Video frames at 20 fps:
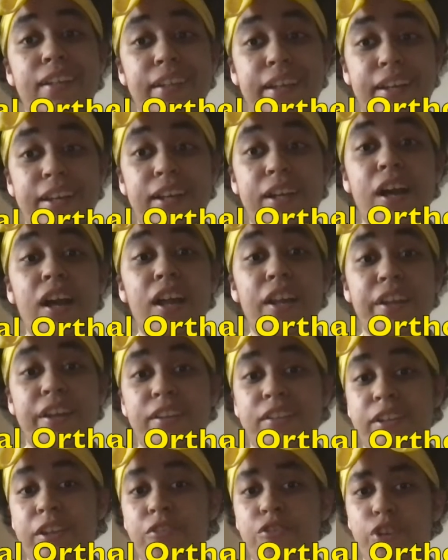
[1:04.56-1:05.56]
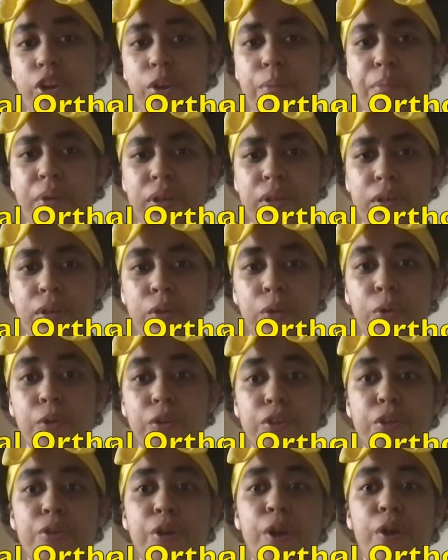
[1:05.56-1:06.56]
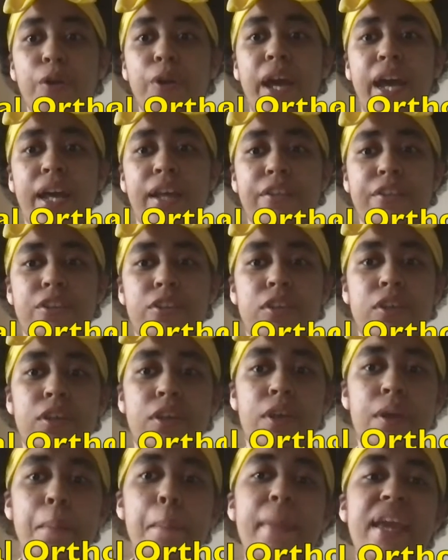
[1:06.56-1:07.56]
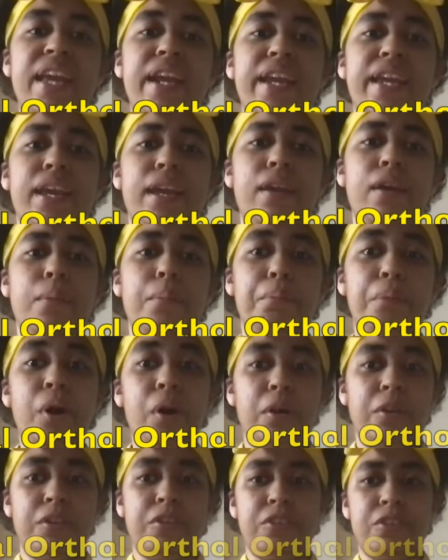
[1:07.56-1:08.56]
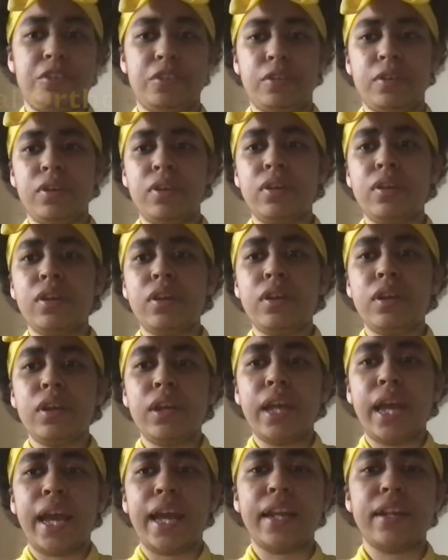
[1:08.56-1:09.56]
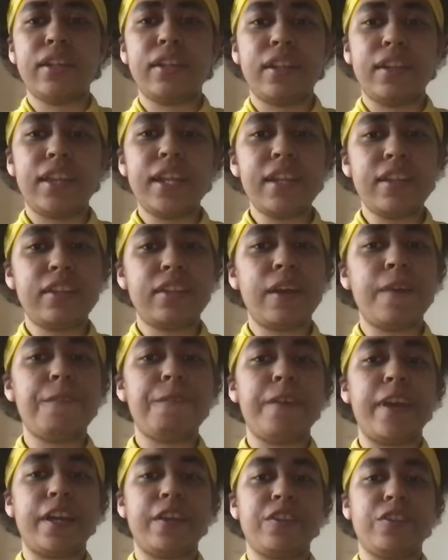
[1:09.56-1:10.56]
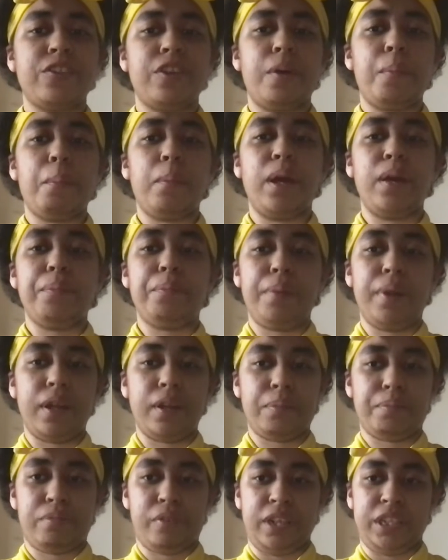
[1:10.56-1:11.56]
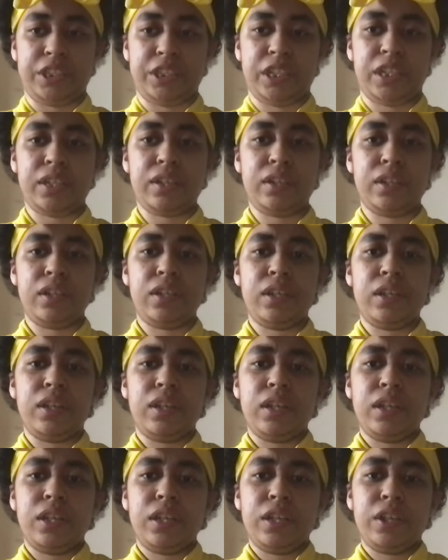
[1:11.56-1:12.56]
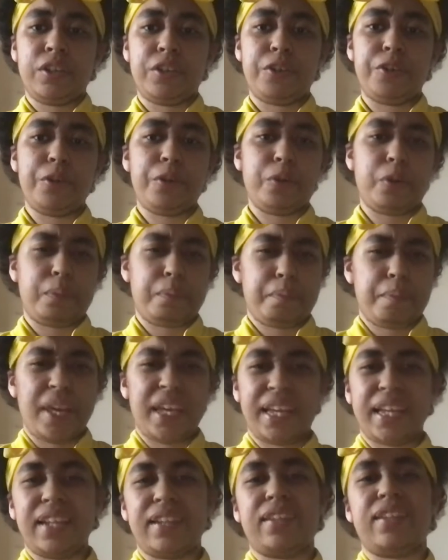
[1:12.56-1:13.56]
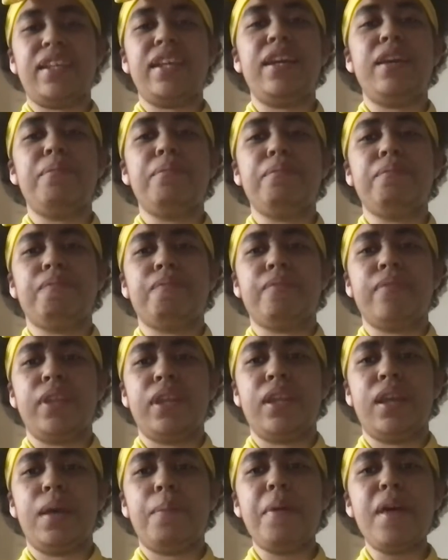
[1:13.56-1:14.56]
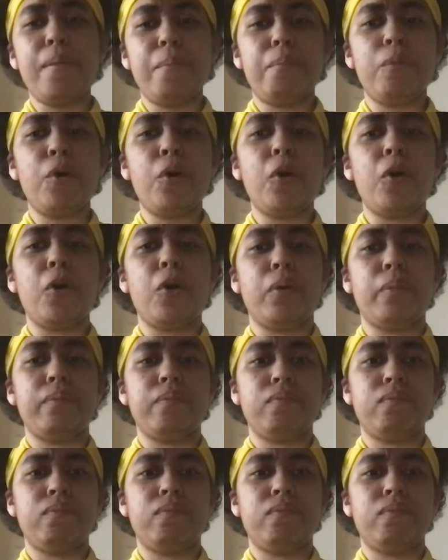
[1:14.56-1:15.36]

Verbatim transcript: Tachycardia Syndrome, also known as merely POTS. And this affects my blood pressure to make it seem a bit more